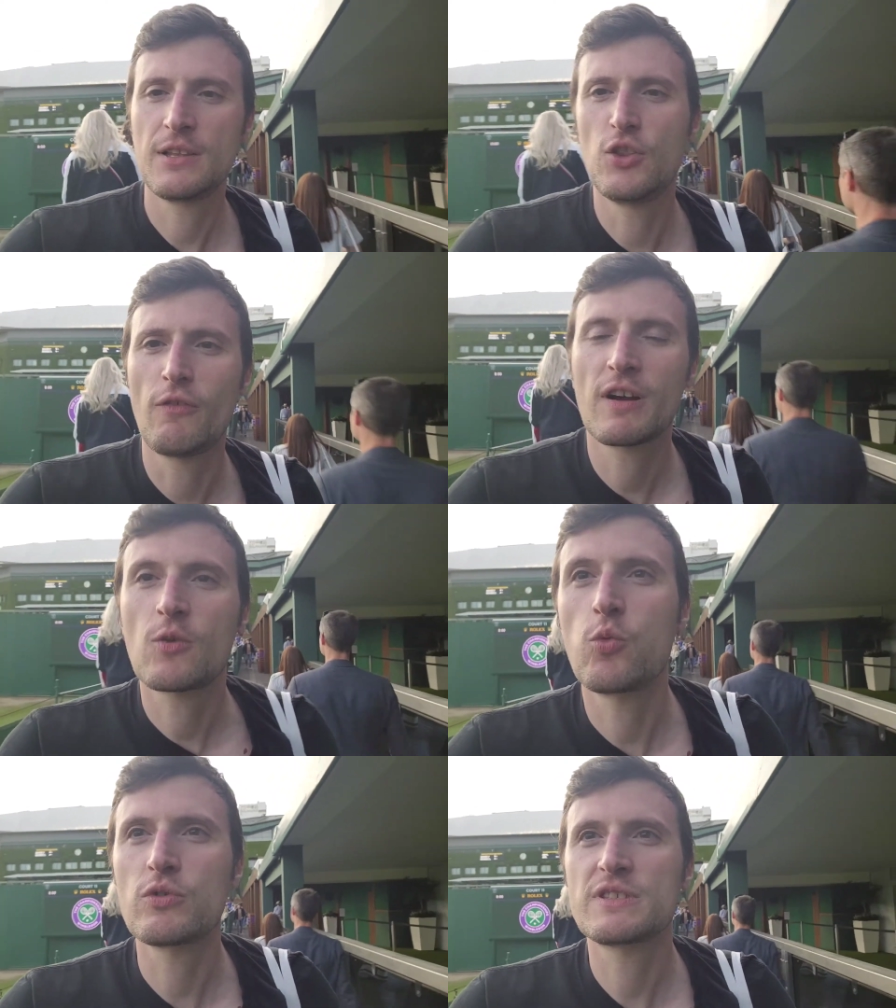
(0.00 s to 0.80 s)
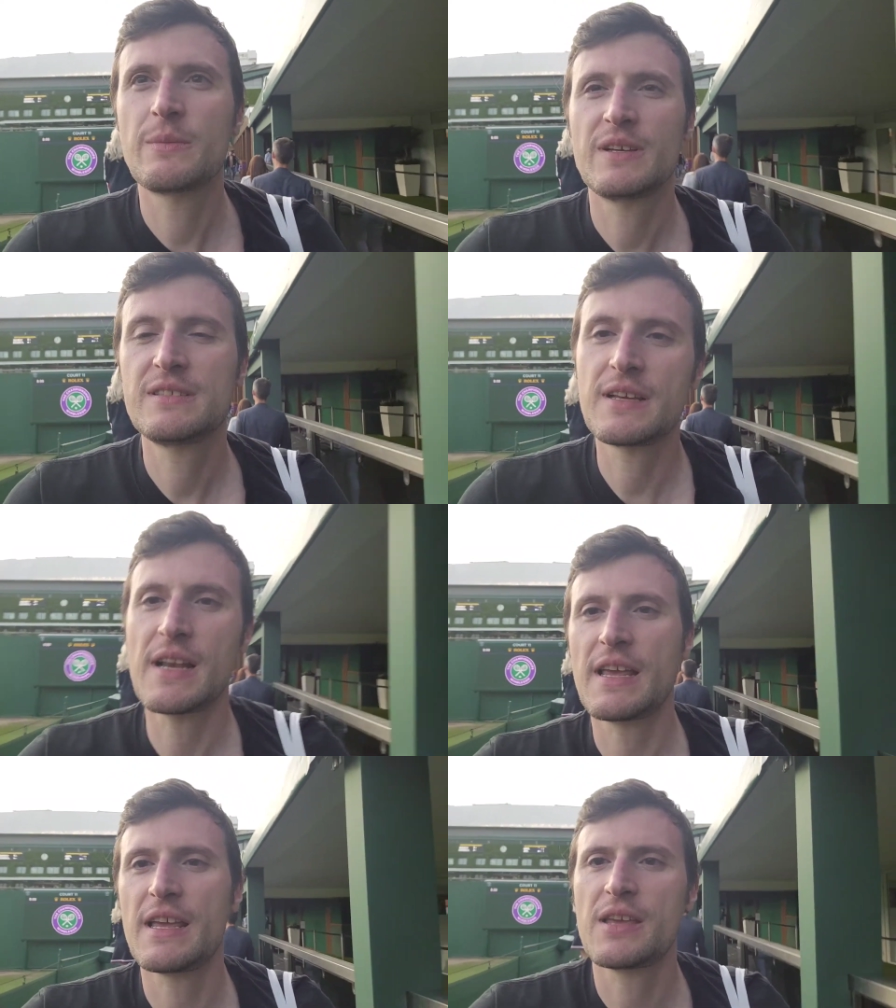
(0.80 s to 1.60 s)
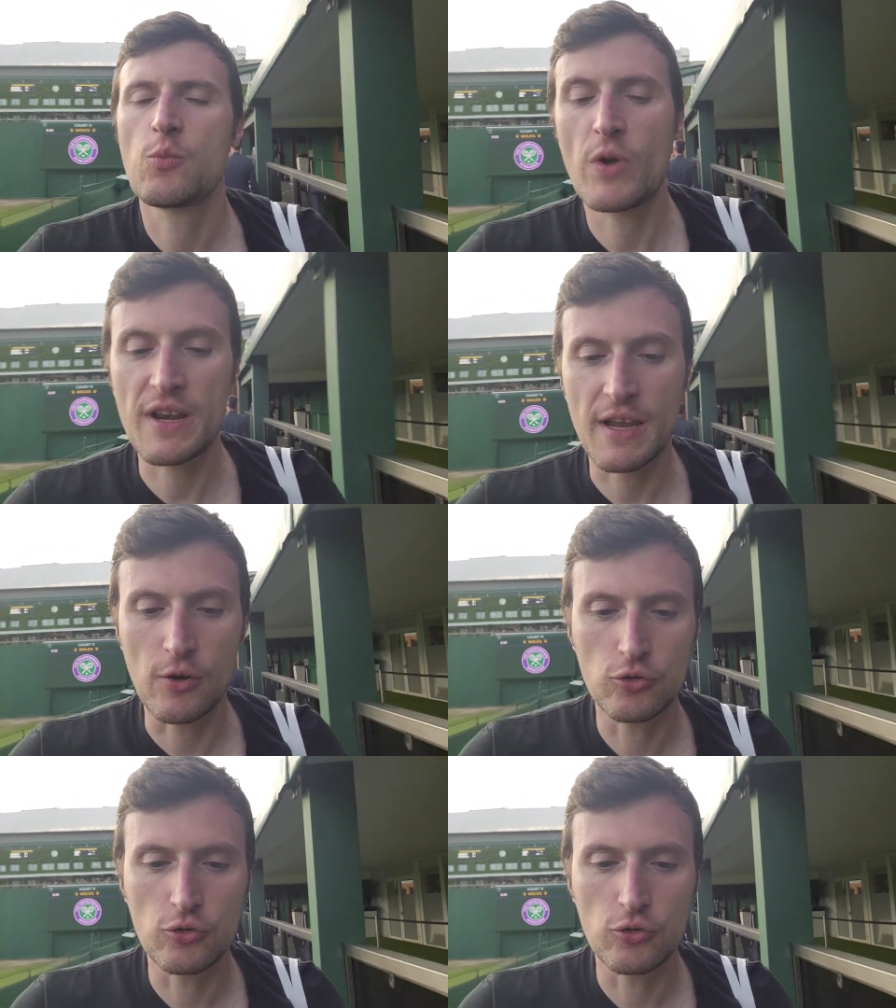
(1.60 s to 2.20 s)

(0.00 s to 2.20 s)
Novak was basically winning a